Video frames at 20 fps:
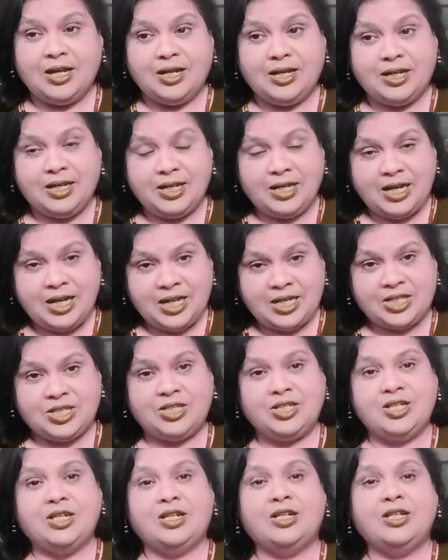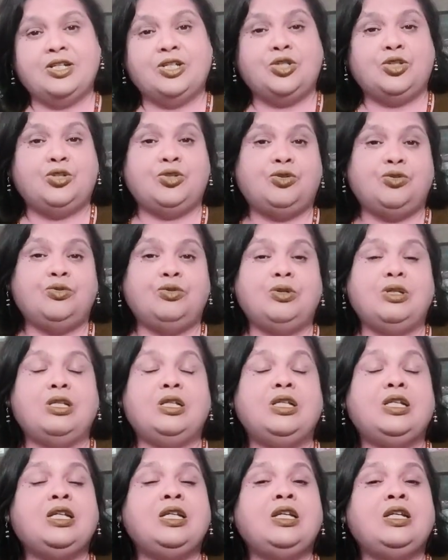nature to
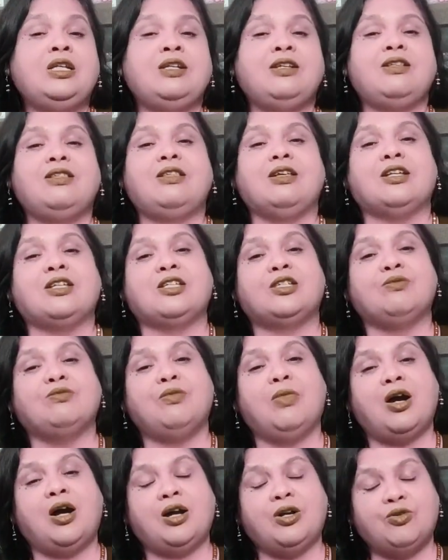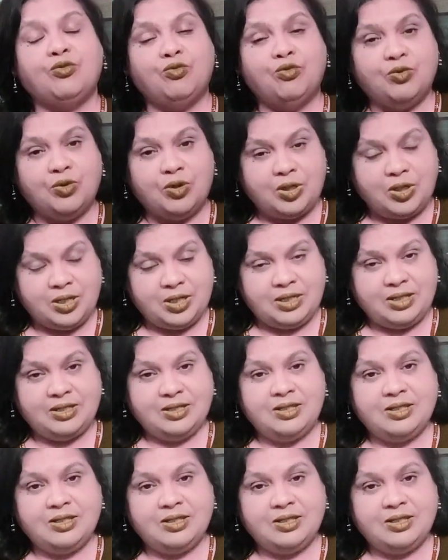lead the smart world.